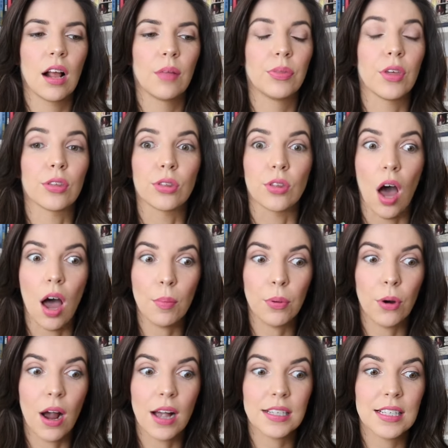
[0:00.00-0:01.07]
the thought
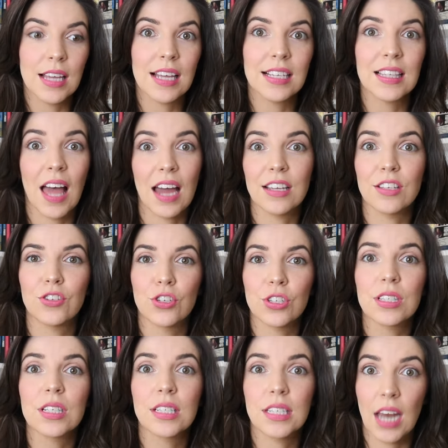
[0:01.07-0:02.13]
process that is
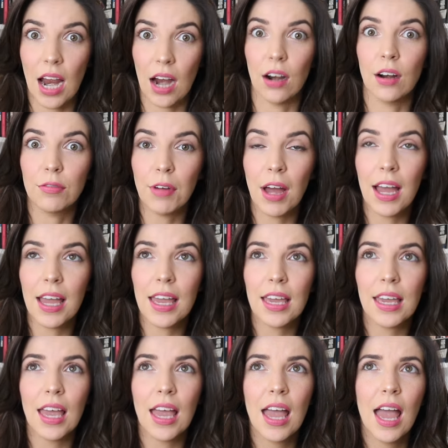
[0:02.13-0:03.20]
just
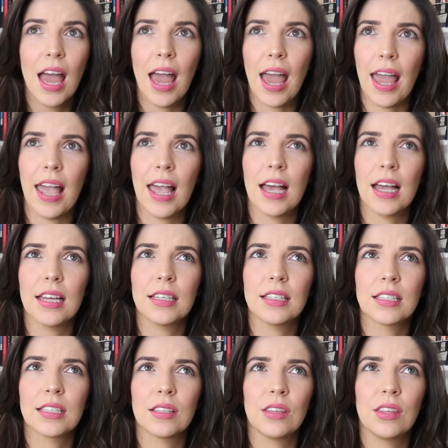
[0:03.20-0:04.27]
terrifying,
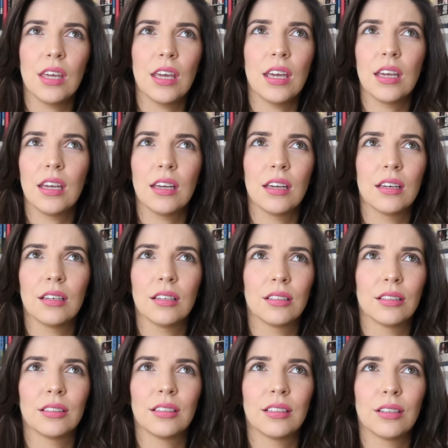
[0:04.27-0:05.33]
and
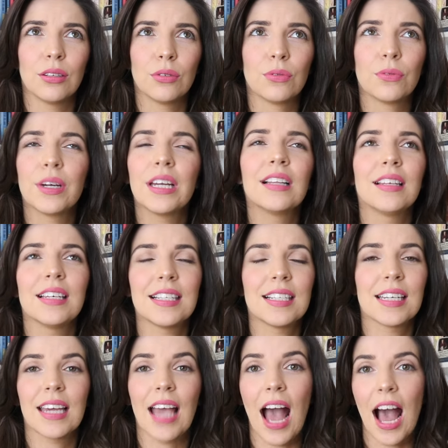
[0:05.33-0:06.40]
the
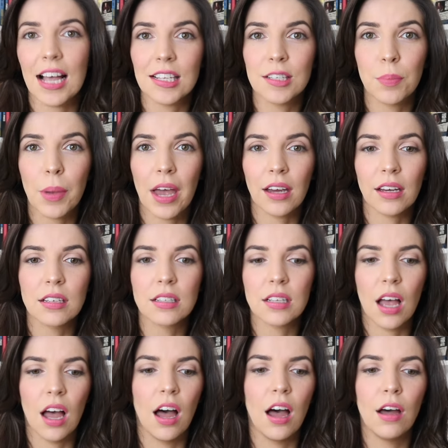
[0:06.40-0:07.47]
realistic aspects
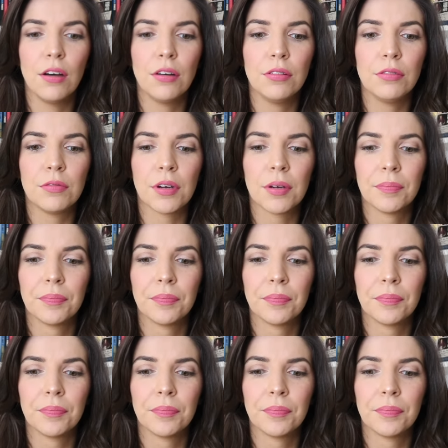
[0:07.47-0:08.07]
of